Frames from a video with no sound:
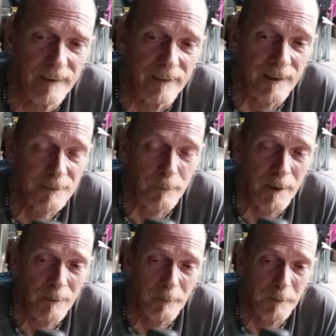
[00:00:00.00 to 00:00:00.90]
That's
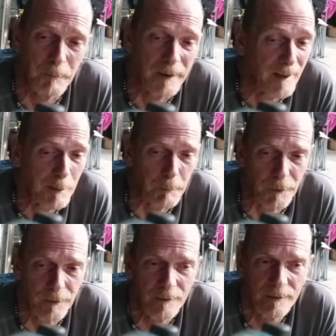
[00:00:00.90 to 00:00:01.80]
why when my
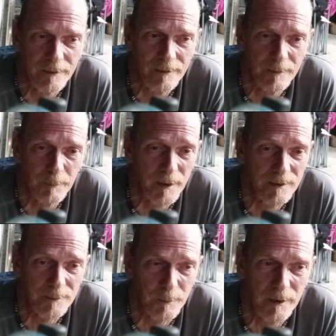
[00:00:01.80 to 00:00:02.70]
neighbor
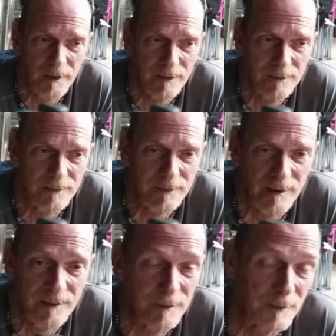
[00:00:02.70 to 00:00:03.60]
passed away, it just
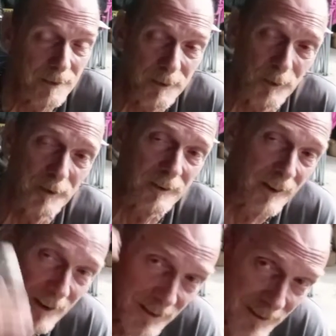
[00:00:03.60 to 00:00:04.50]
kind of tugs at your heartstrings